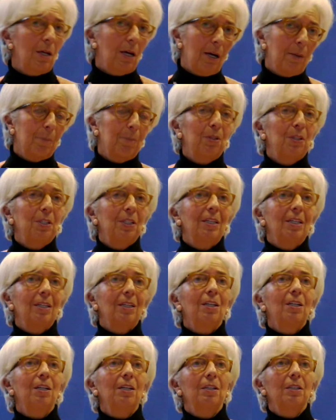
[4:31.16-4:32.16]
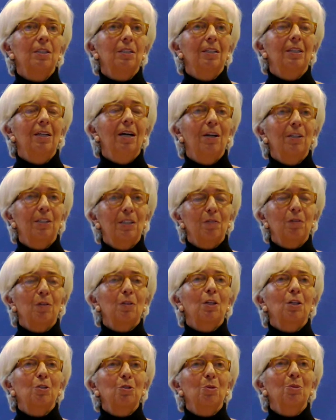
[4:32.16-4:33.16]
I'm thinking here,
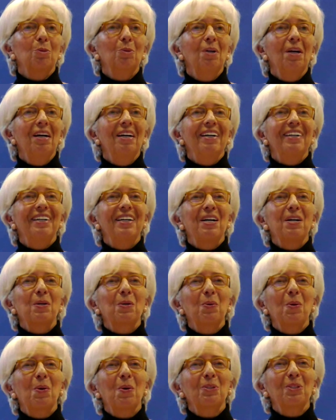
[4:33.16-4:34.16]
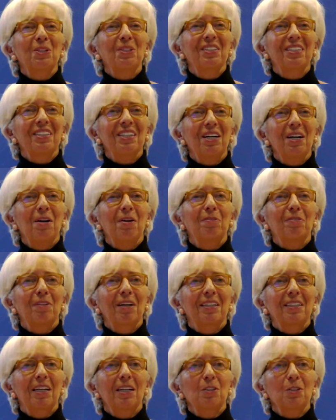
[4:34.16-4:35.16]
given that you quoted
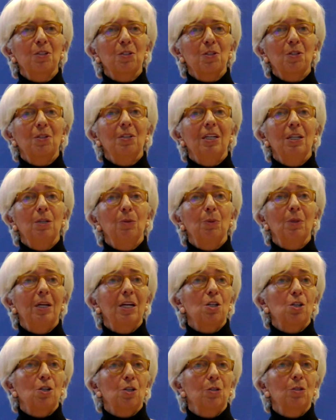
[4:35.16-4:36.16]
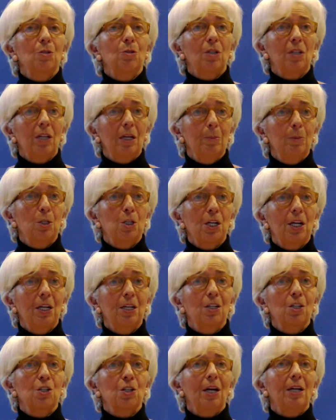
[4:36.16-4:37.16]
Frank Elderson in relation to climate
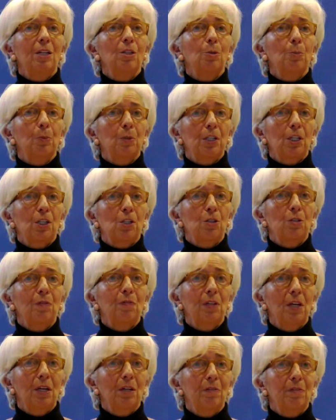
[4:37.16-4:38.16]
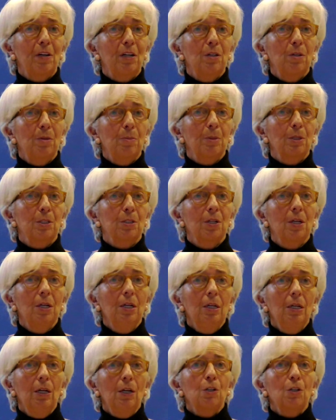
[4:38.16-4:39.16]
change and the protection of the environment.
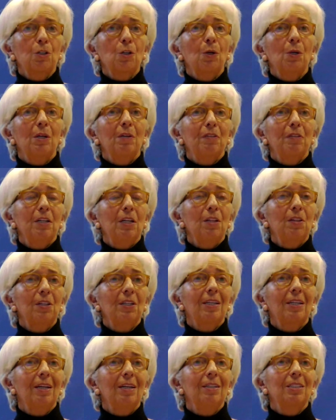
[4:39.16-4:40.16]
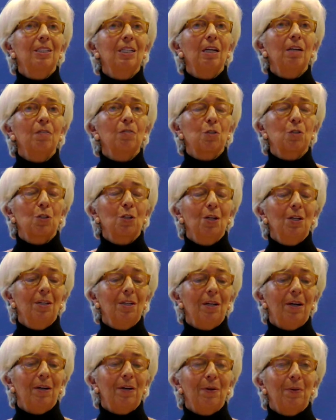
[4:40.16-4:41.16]
So if anything, it gives
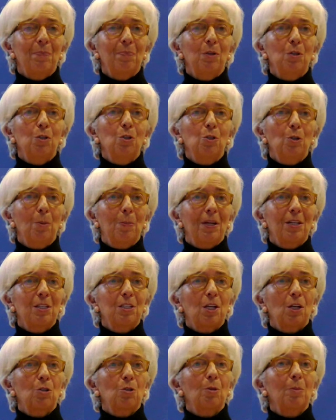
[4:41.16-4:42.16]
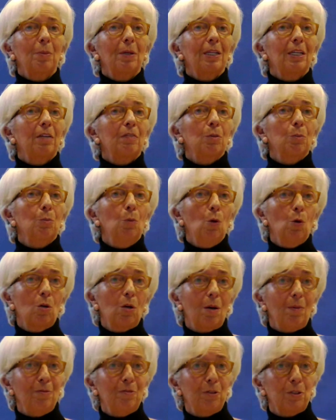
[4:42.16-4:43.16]
the European Central Bank even more
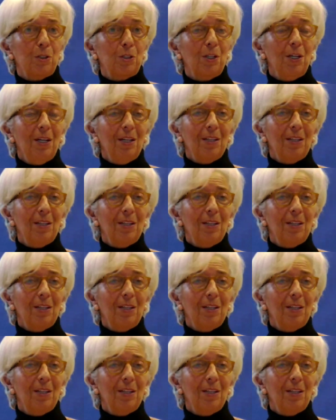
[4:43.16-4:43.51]
comfort